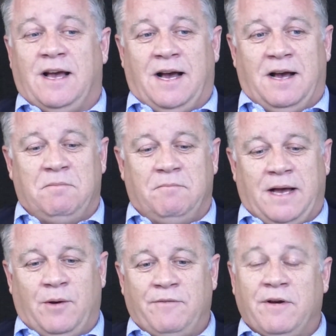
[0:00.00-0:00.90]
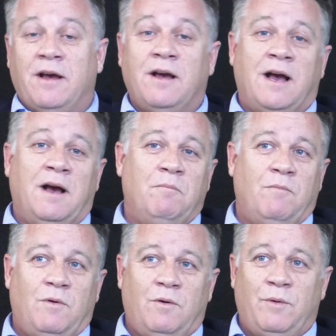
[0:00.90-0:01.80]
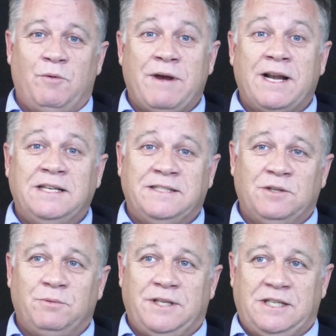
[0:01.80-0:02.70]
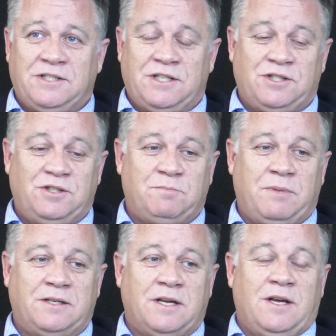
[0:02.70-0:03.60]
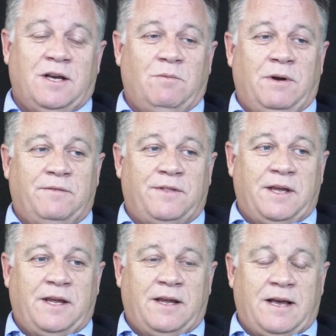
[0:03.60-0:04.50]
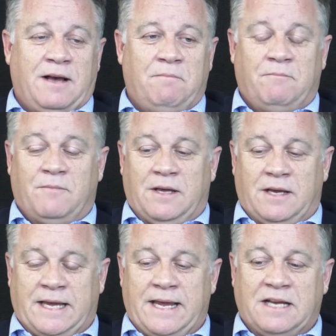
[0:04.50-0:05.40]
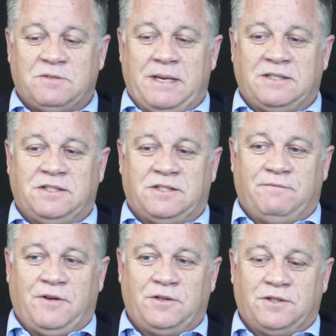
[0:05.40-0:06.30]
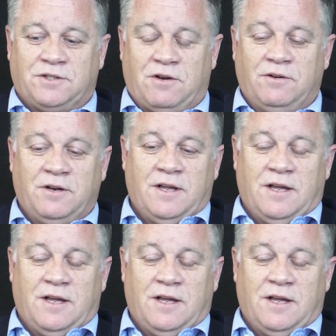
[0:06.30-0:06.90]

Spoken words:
However, we readily deal with these issues, but one of the key aspects is to focus on